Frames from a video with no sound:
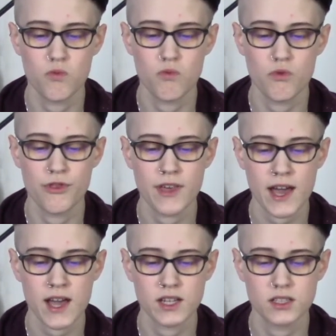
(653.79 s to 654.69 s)

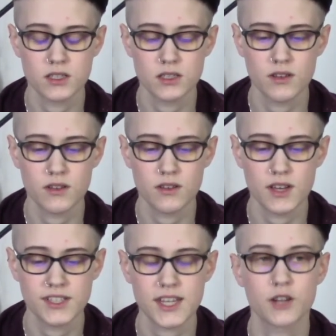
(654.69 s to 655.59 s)
that
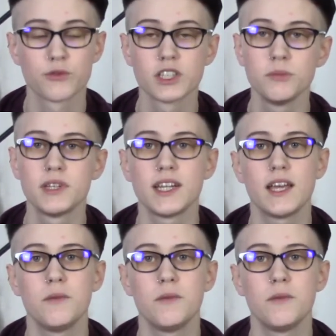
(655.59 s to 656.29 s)
has had a really